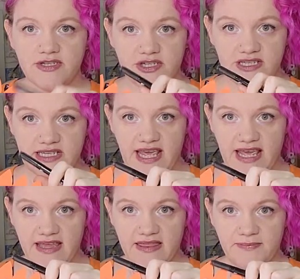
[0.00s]
you're going to
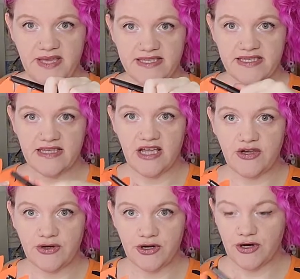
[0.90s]
take the pieces and
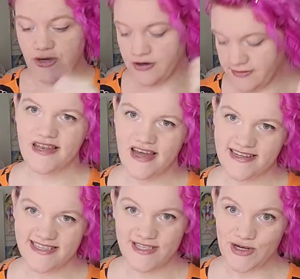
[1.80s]
you're going to curl. Now
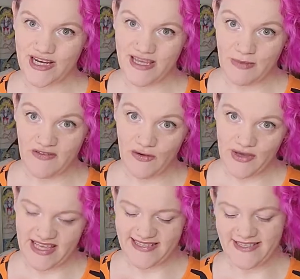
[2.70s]
this is trying to eat my phone
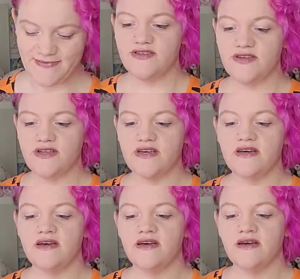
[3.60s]
case. So you're going to
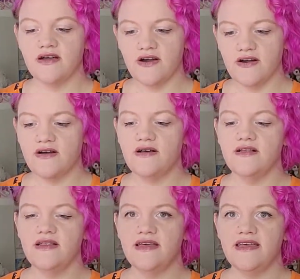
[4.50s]

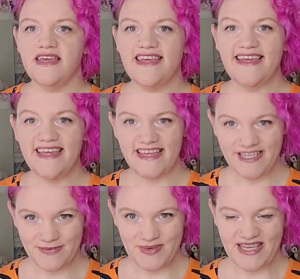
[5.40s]
curl
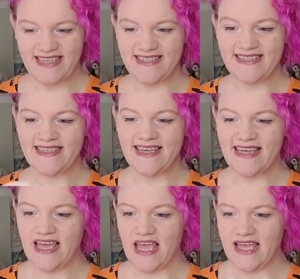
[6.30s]
each piece
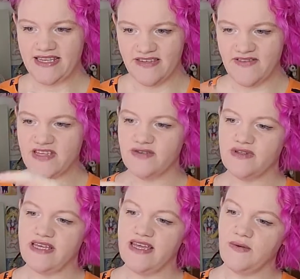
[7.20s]

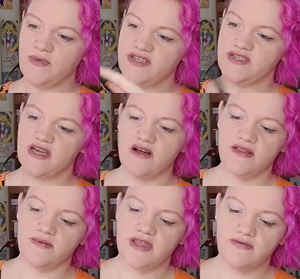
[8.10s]
individually, and once you get all
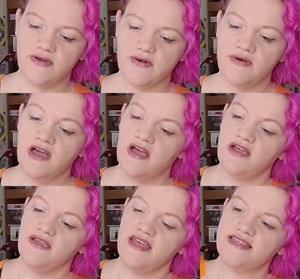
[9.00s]
the way through,
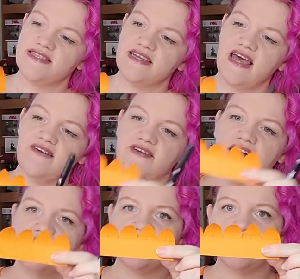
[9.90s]
it's going to have
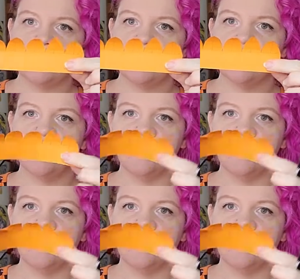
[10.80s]
kind of like